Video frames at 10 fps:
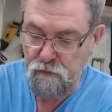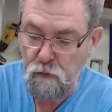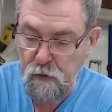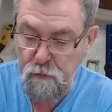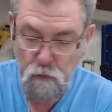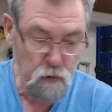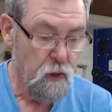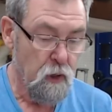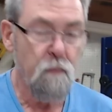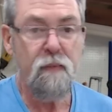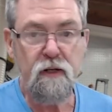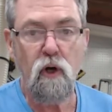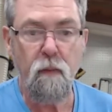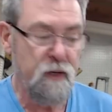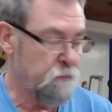A few people made
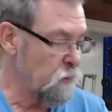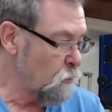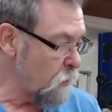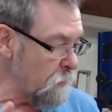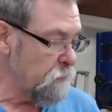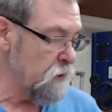comment, but one